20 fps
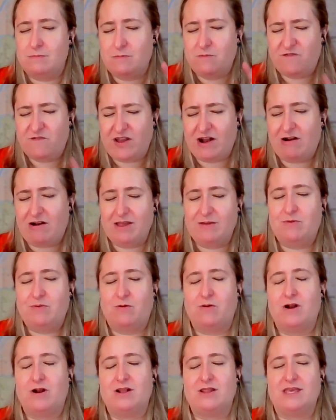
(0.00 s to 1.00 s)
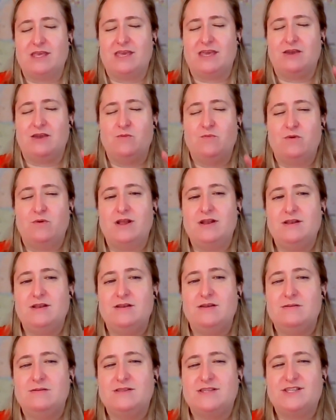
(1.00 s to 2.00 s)
very importantly, what
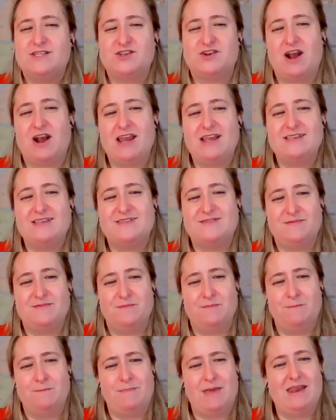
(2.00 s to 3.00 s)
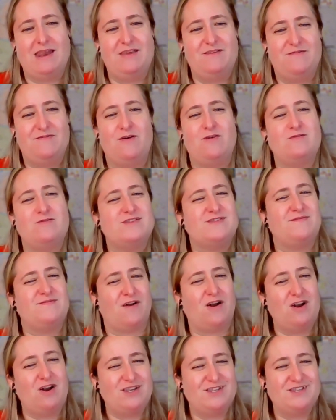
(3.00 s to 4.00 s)
strikes many folks
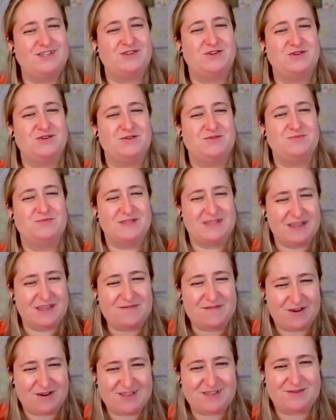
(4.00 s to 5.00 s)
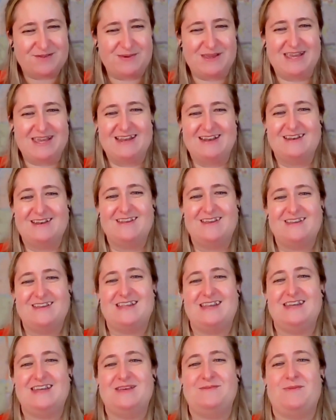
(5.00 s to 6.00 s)
first when they first begin
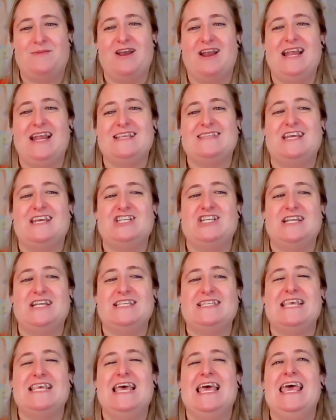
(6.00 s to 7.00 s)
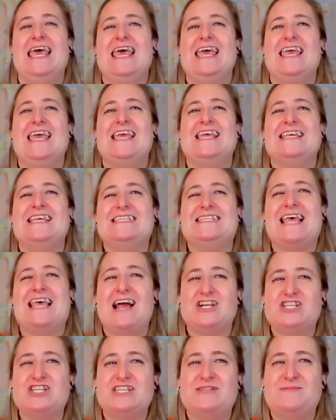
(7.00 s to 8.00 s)
attending bargaining sessions is
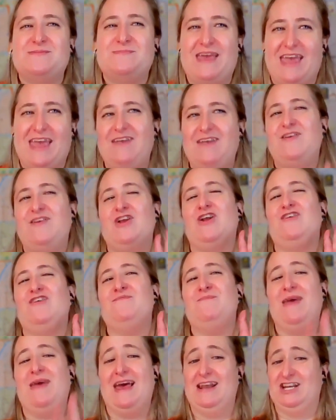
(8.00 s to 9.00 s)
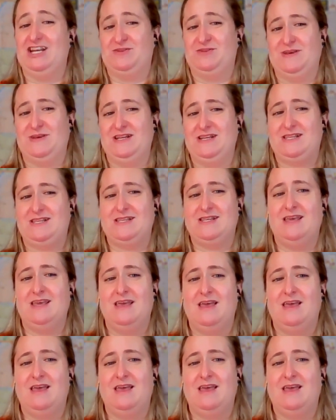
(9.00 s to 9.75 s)
actually the behavior of management.